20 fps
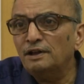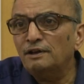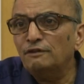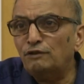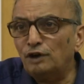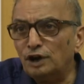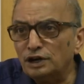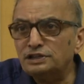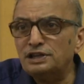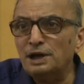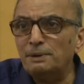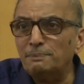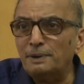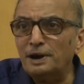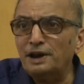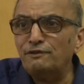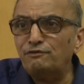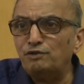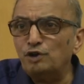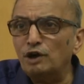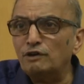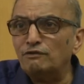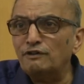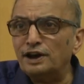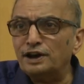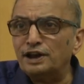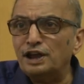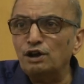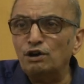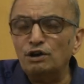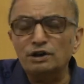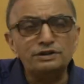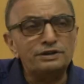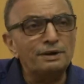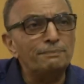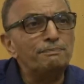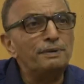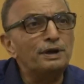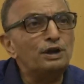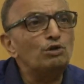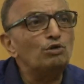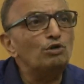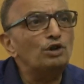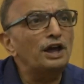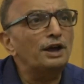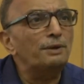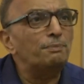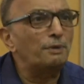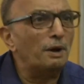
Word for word: For example, if you are working on some peculiar